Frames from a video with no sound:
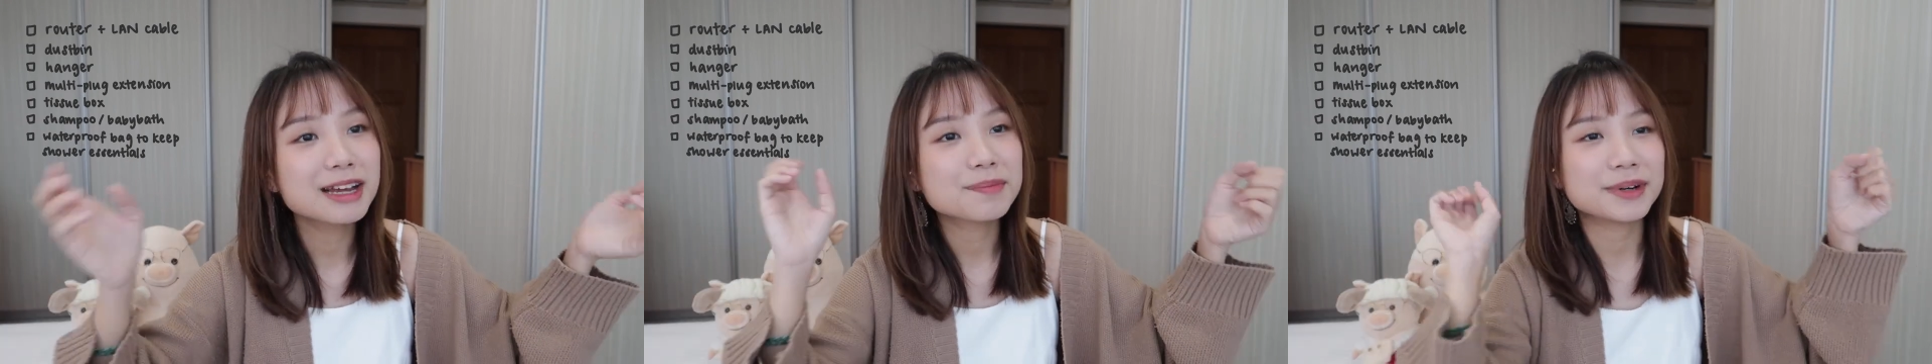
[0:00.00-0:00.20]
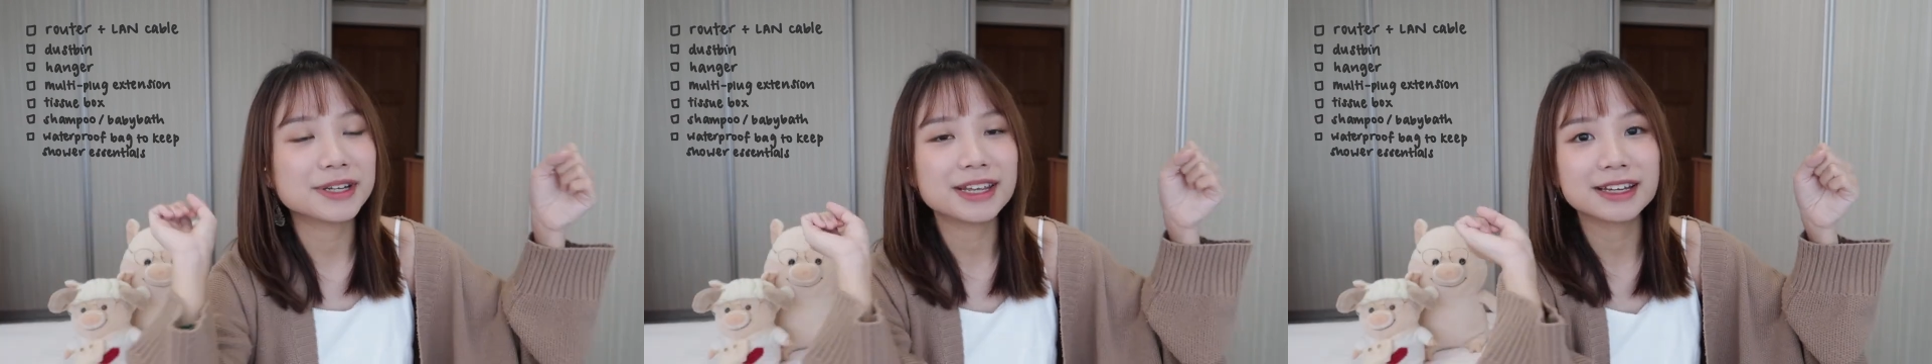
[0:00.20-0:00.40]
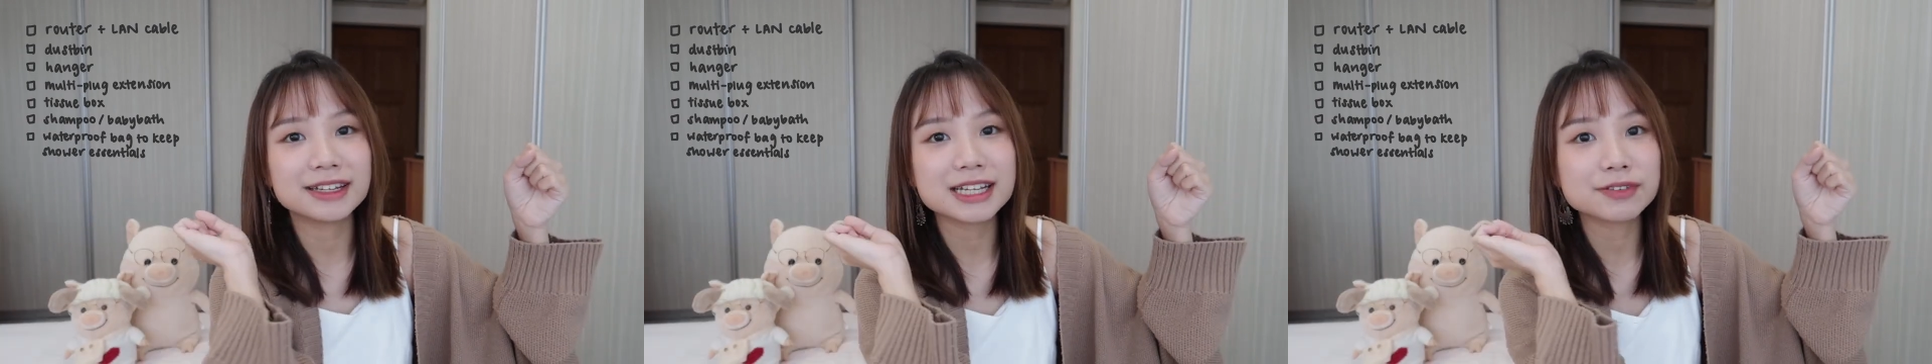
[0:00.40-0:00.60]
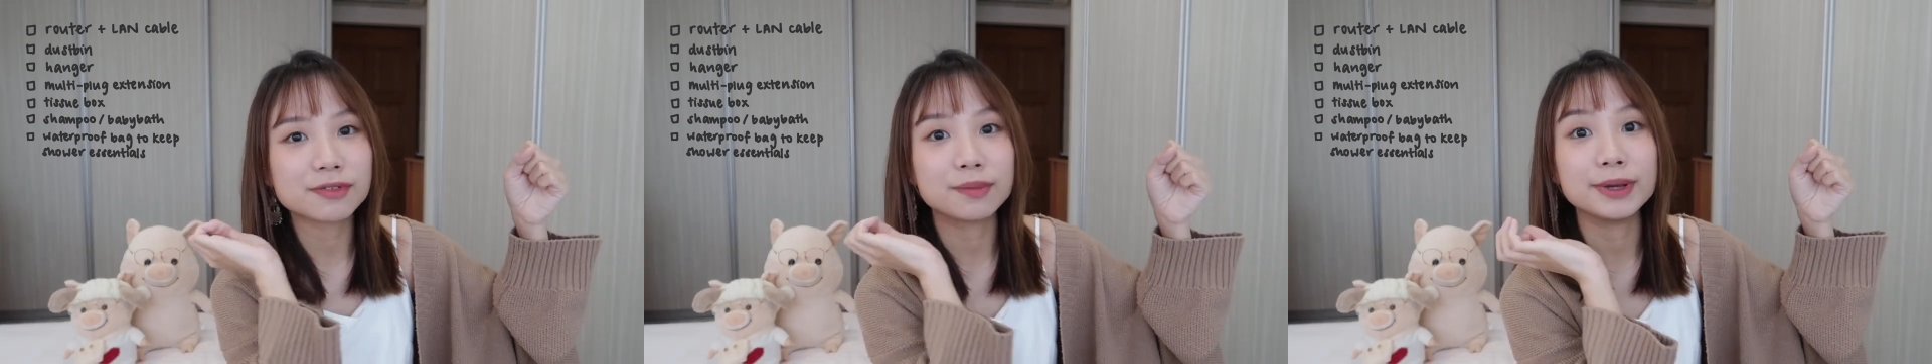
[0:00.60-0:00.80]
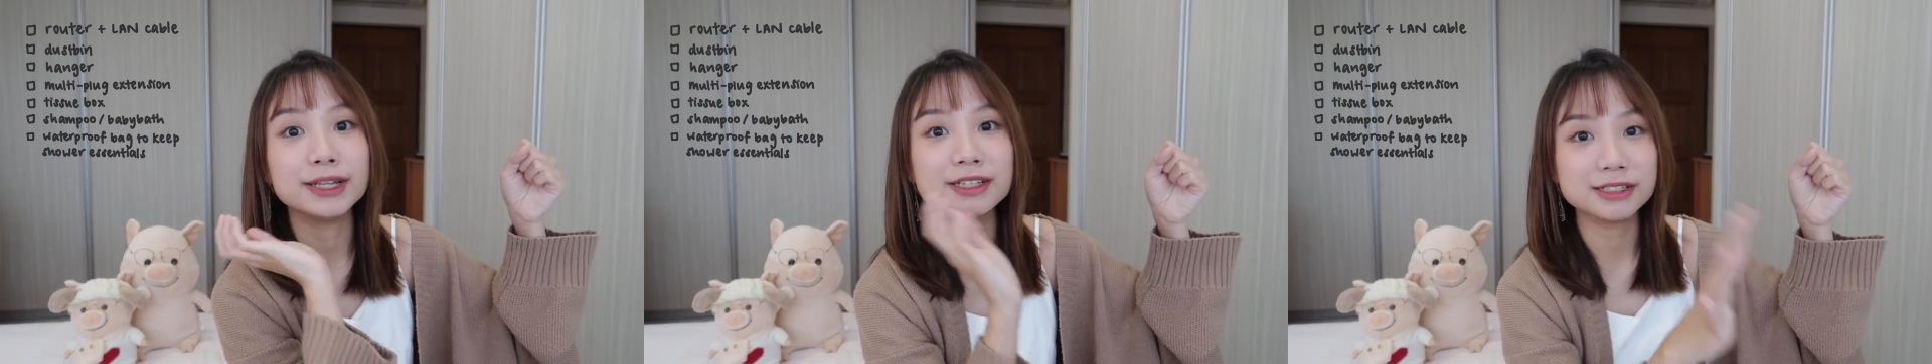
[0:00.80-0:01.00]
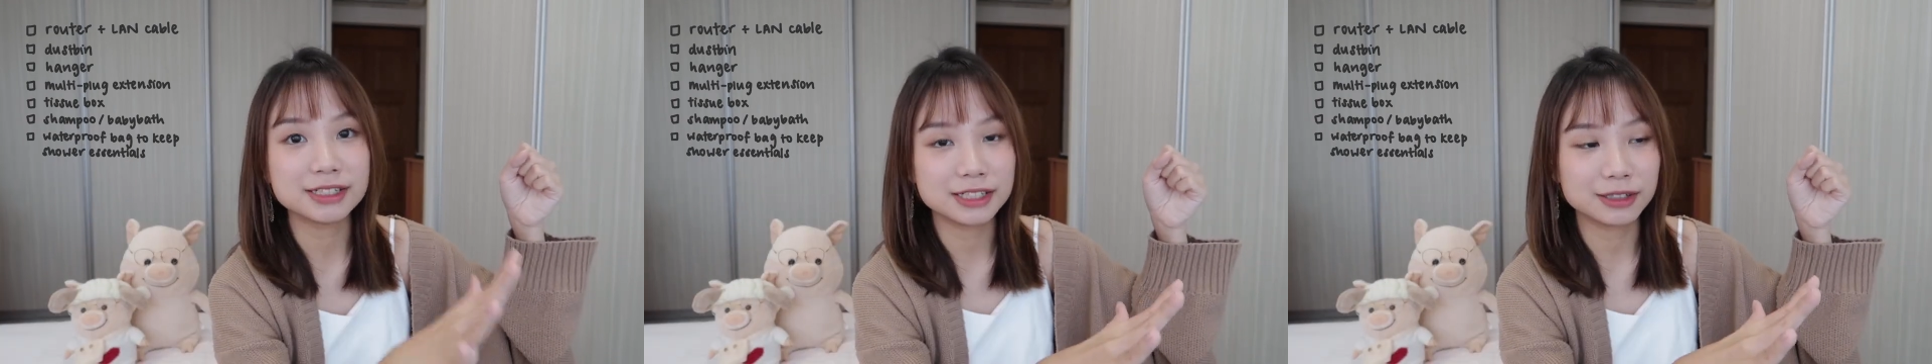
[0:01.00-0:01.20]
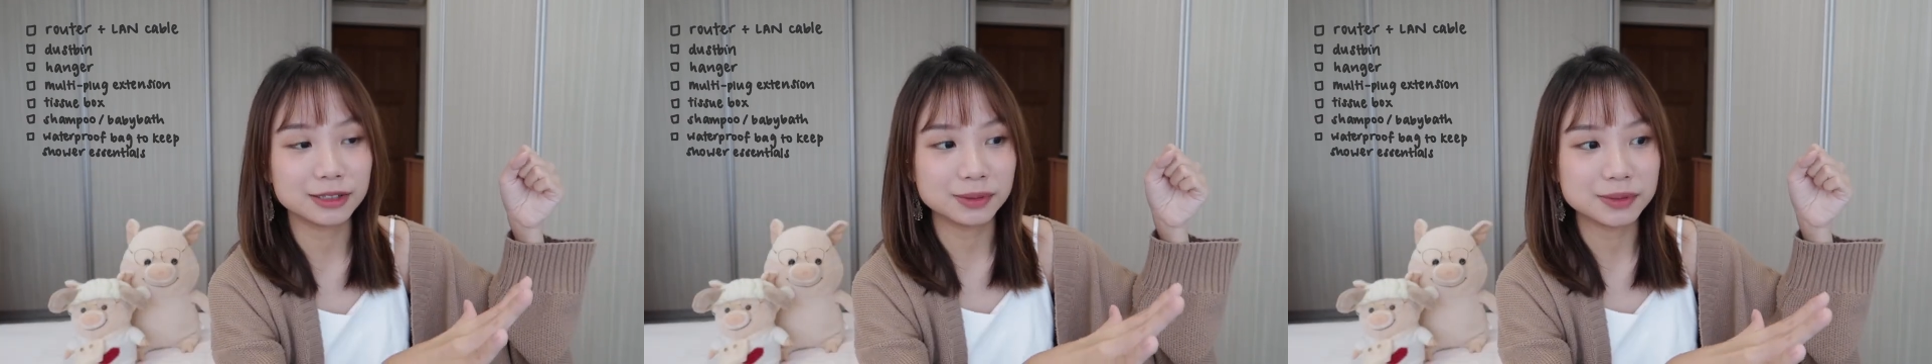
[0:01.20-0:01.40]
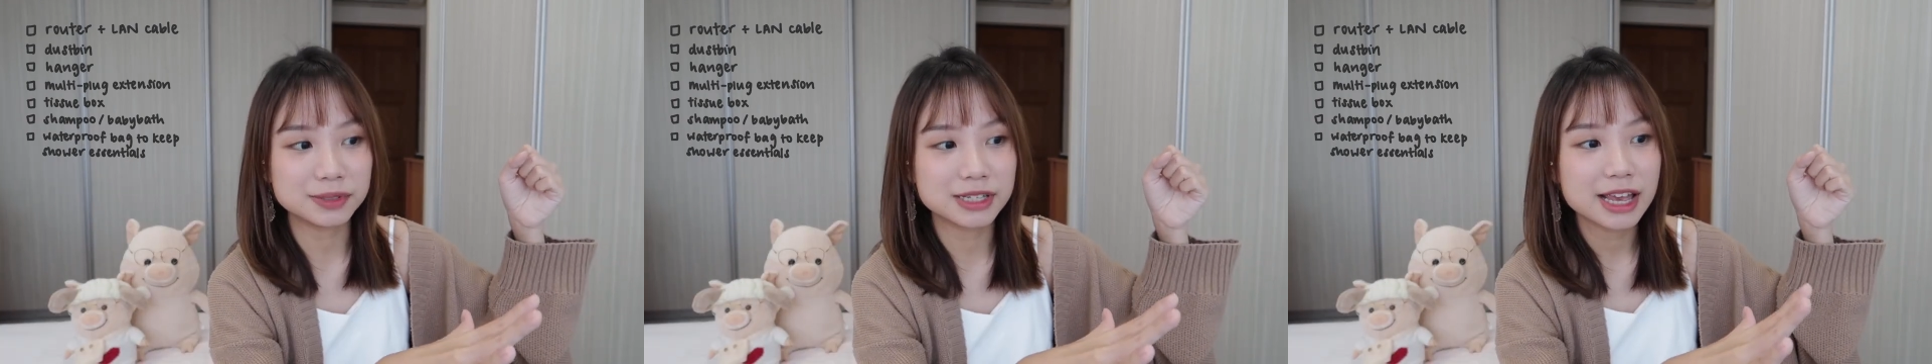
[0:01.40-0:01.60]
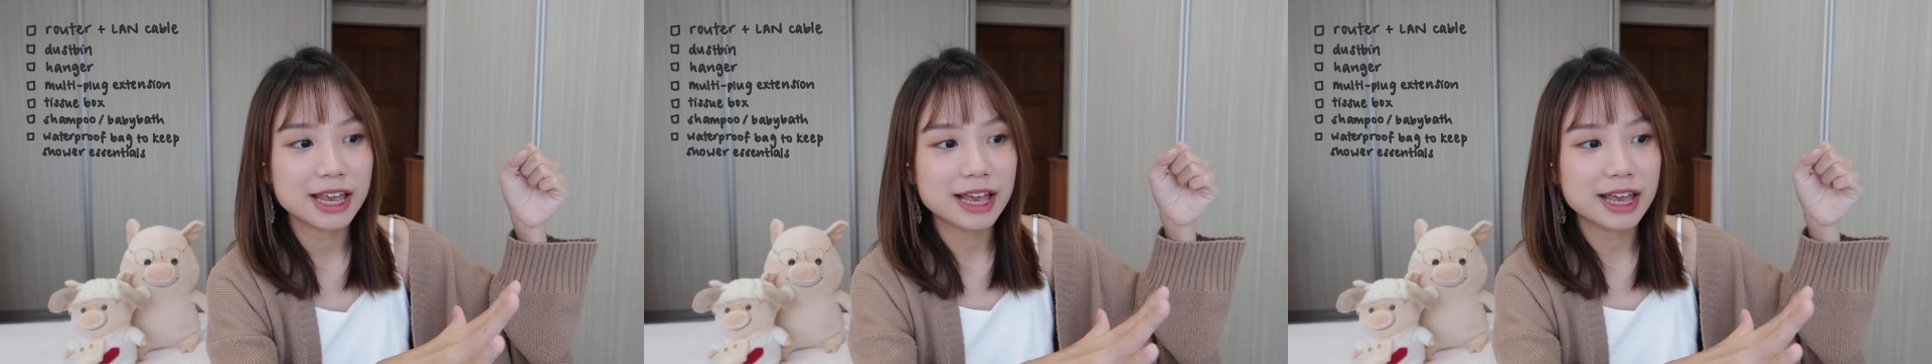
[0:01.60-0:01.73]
But yeah, that's for my dirty clothes.